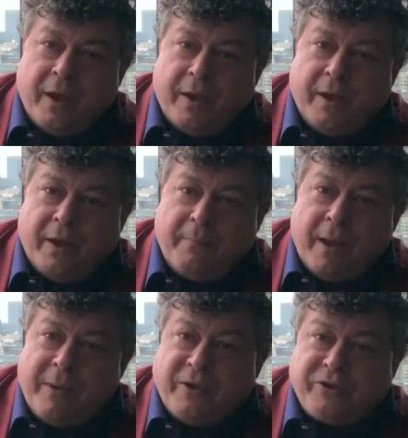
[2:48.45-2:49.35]
a, a,
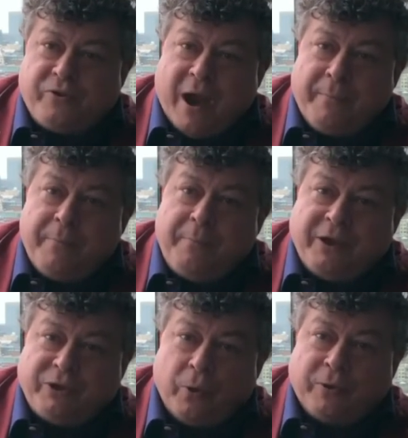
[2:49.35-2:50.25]
a mouse trap,
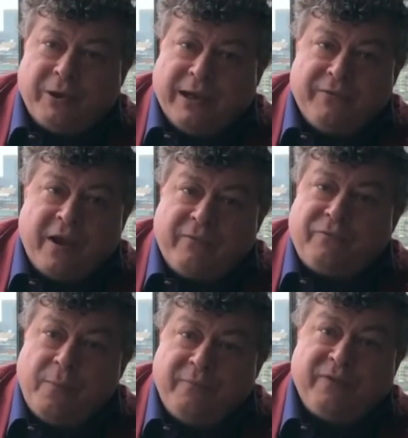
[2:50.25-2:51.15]
be sure to leave enough
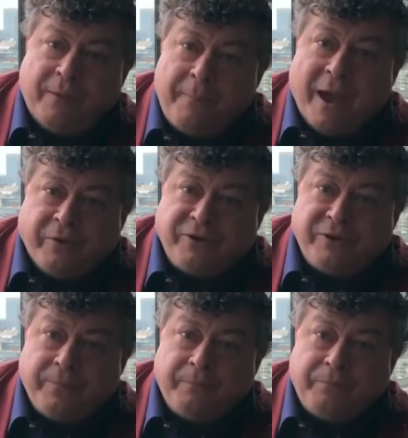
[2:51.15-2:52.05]
room for the mouse.